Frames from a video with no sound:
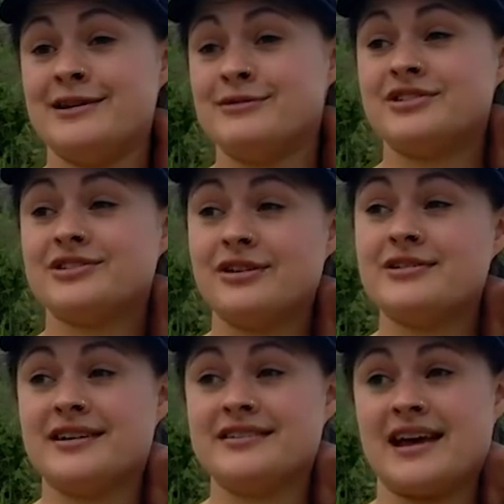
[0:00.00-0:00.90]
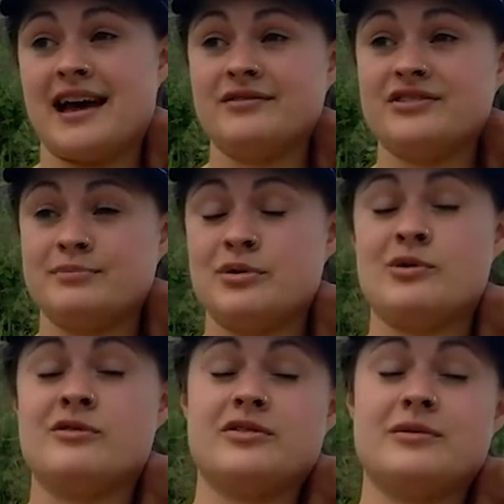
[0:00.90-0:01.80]
It was so nice to have support
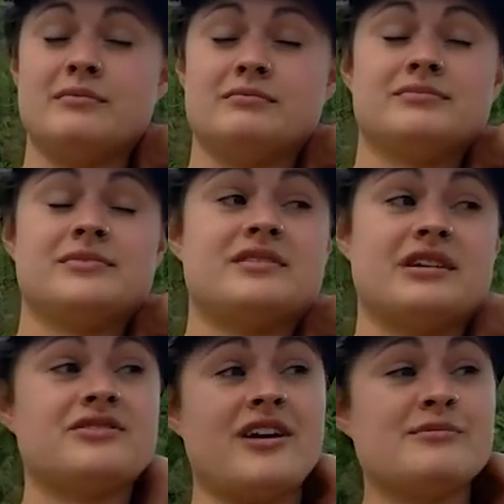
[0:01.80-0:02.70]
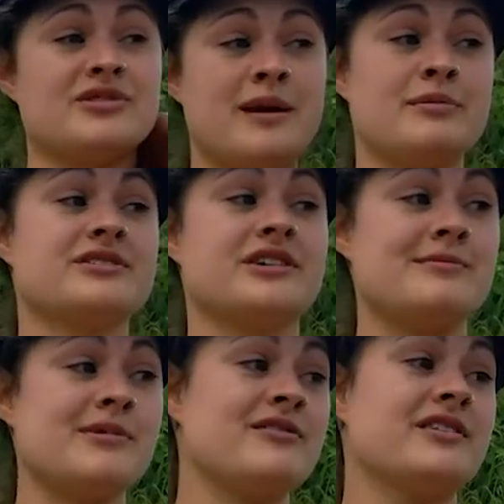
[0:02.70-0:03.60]
from such famous people to come
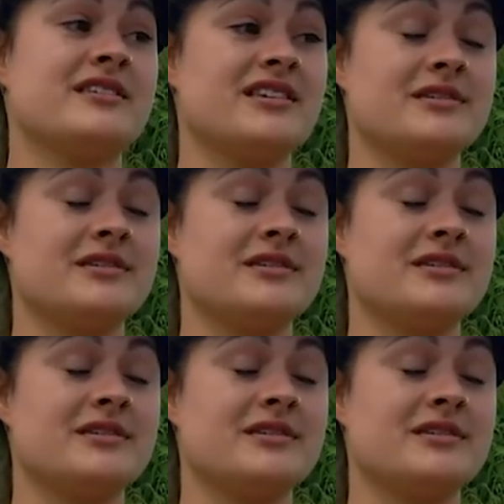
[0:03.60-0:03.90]
over to this